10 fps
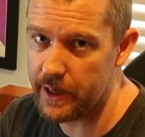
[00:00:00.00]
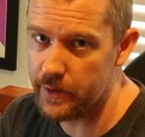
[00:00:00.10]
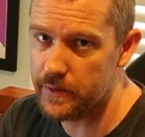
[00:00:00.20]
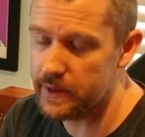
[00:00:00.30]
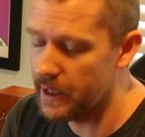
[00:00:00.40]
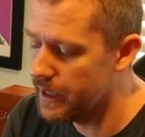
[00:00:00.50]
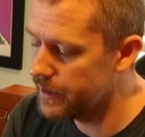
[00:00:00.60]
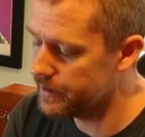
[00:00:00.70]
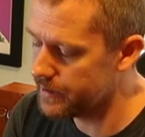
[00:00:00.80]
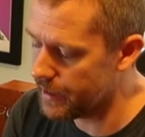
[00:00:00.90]
that I use.
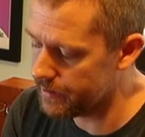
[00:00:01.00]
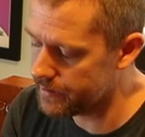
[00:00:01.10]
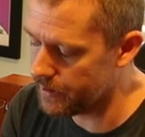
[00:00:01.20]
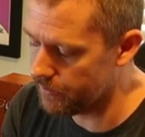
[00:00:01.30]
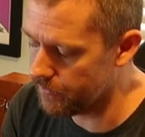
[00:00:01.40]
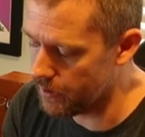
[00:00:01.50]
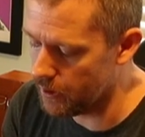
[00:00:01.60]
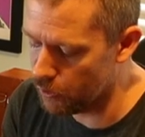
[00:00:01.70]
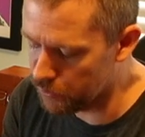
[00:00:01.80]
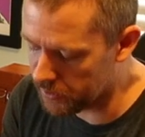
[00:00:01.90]
These are a set of
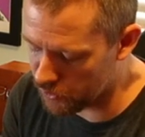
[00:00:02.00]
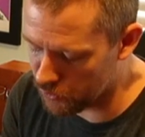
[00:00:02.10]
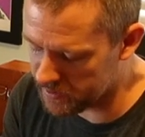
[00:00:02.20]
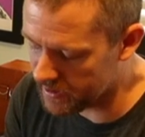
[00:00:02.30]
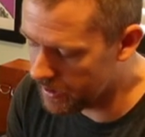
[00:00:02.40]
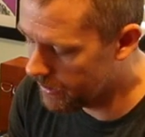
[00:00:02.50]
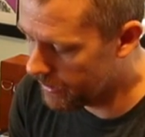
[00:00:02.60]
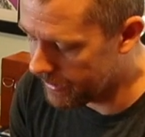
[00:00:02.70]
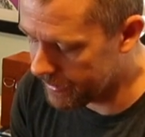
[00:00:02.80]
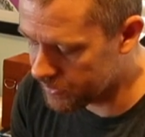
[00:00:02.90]
Loom cubes,
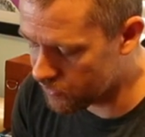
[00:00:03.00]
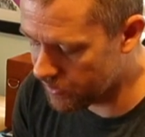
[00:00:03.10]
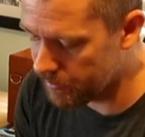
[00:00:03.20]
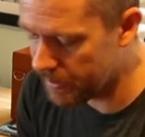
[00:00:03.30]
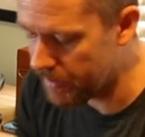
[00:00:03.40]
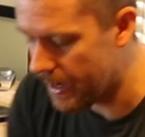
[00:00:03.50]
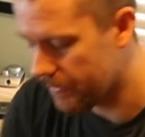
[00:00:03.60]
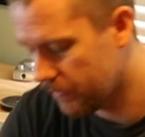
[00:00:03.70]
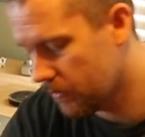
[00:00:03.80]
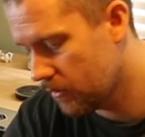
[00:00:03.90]
extremely
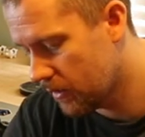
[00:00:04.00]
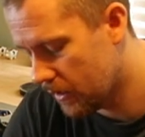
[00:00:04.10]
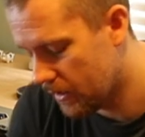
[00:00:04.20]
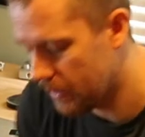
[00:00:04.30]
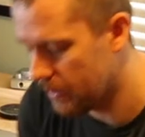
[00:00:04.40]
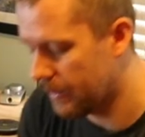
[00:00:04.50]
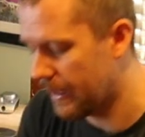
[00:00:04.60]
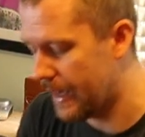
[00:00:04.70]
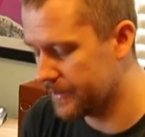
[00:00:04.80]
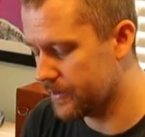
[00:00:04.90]
powerful
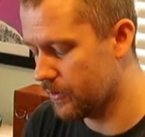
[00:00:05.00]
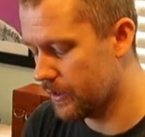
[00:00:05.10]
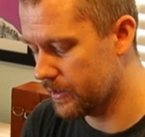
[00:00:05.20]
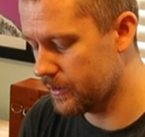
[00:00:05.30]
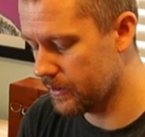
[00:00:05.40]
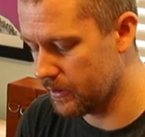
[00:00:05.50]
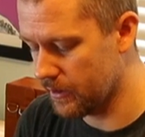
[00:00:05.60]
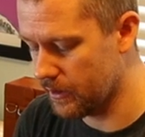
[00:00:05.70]
light source,